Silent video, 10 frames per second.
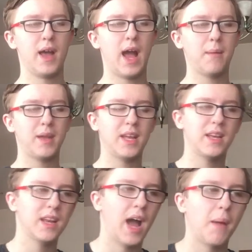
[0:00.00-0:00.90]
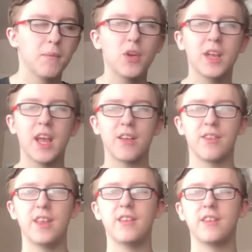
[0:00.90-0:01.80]
I mean, I'm gonna guess
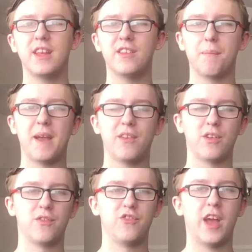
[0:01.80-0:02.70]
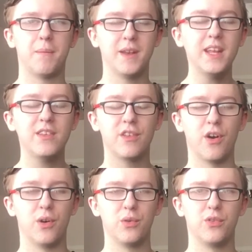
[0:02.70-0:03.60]
these are based off Japanese
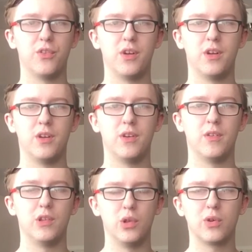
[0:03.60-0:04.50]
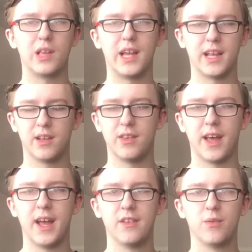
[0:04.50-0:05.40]
girls that look like
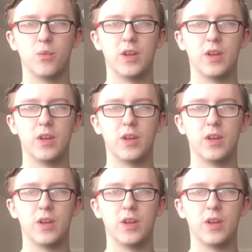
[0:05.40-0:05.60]
that,